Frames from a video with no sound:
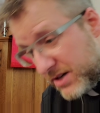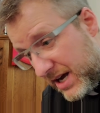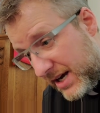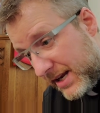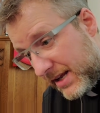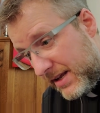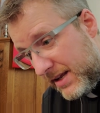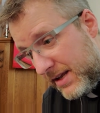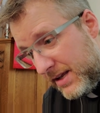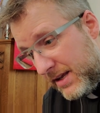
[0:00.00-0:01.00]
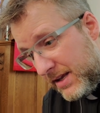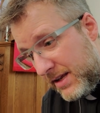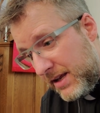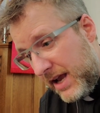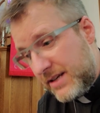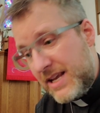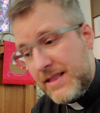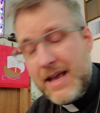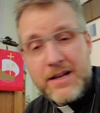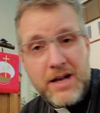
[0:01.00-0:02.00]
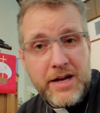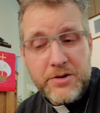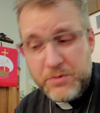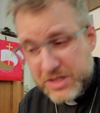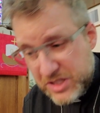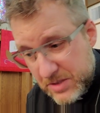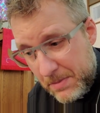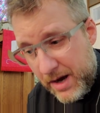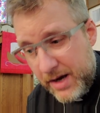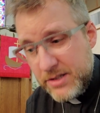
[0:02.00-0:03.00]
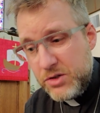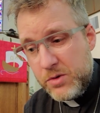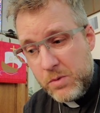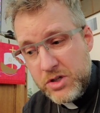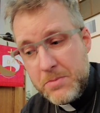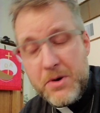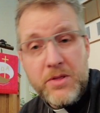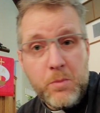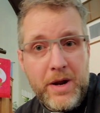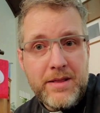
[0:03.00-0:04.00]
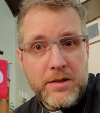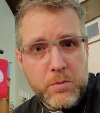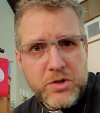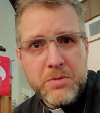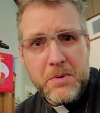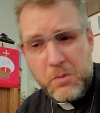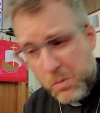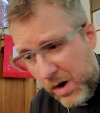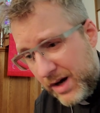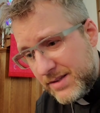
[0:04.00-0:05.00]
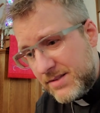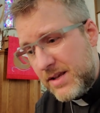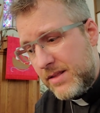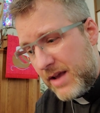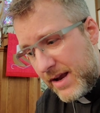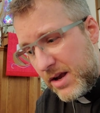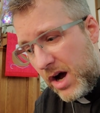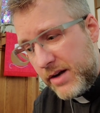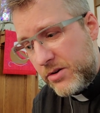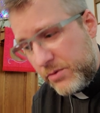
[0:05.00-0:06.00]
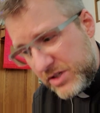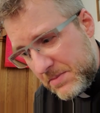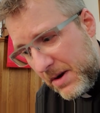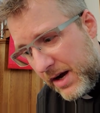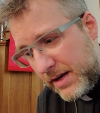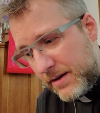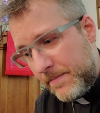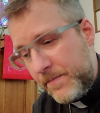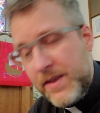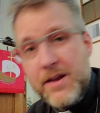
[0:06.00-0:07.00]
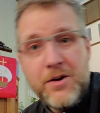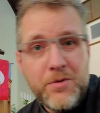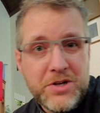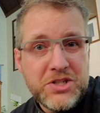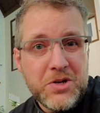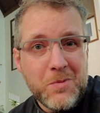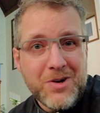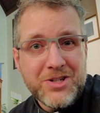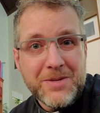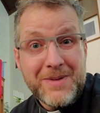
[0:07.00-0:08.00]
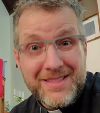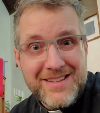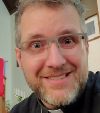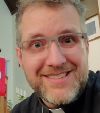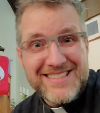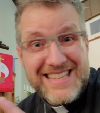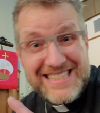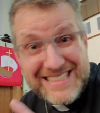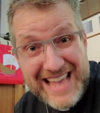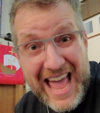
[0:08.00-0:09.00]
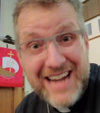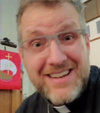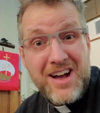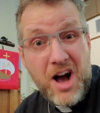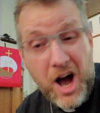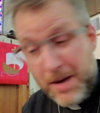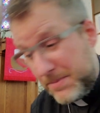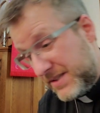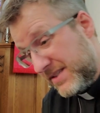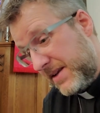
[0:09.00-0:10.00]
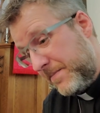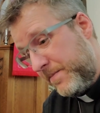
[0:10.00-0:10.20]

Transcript: God. And to get that God to respond to the worshiper in the way that the worshiper wants that God to respond. Christian worship, get this, is the exact opposite.